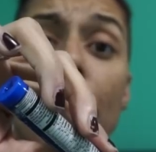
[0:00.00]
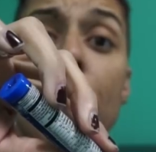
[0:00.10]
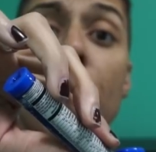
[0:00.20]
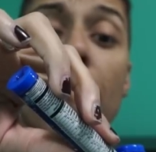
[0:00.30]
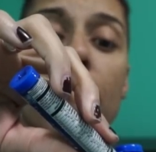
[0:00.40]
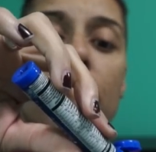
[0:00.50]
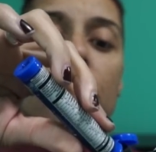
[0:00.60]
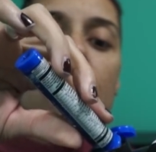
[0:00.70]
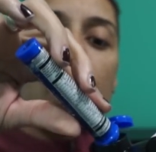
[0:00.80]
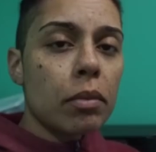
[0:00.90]
grape
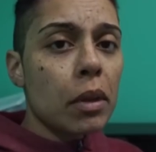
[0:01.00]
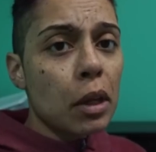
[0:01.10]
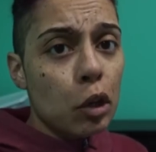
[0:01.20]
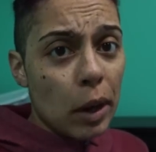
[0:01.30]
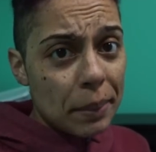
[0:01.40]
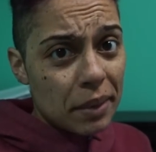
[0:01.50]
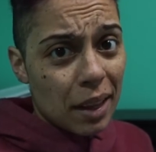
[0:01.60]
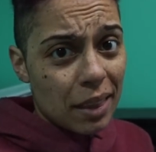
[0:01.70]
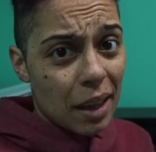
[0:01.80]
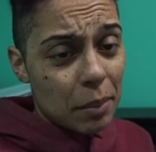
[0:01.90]
hater. Grape's
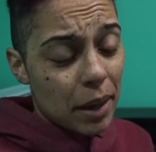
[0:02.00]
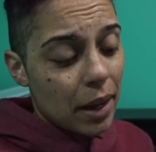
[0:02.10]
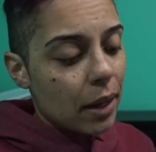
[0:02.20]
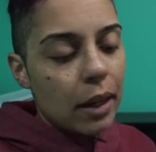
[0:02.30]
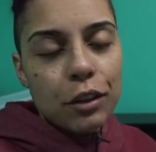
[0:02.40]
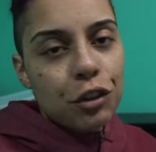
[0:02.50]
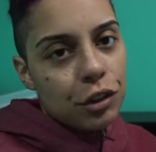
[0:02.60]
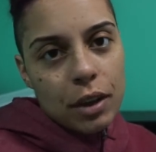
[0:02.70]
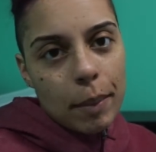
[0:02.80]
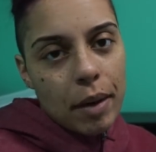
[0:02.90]
not that bad, it's
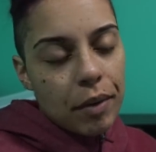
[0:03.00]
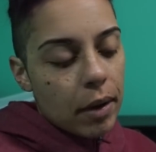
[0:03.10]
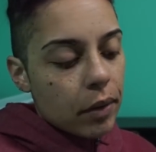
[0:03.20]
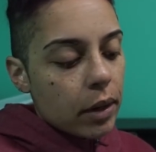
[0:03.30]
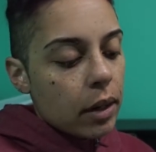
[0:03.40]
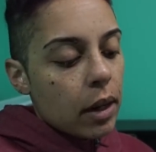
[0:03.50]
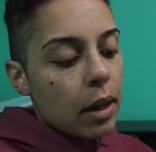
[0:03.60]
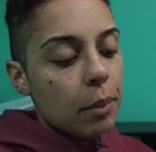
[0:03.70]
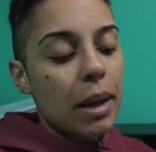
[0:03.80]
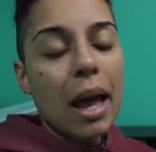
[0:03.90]
just not my favorite.
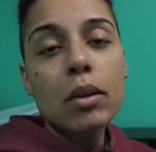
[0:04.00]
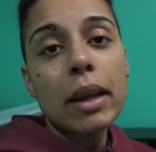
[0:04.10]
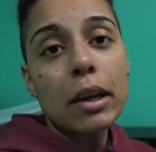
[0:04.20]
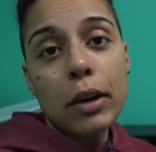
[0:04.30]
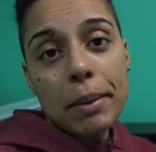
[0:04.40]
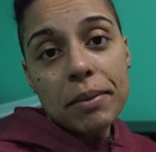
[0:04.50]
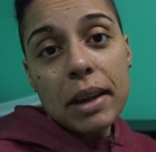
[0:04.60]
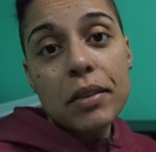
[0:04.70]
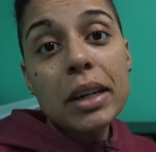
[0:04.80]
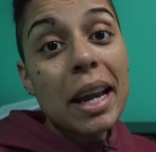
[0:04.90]
But I don't like grape
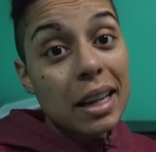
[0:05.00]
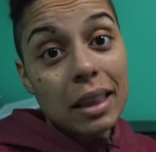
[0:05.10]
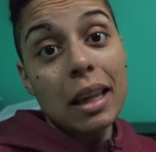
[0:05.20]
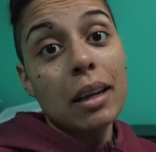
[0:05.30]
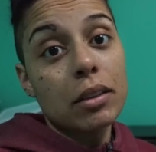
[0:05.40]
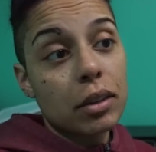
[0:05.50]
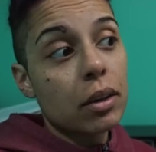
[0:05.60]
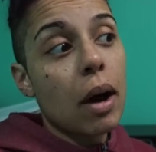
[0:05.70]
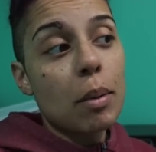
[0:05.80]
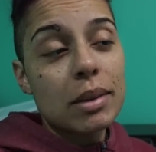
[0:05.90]
flavored anything,
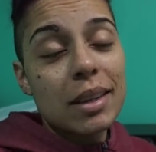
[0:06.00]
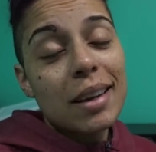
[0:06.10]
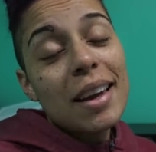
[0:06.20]
so I was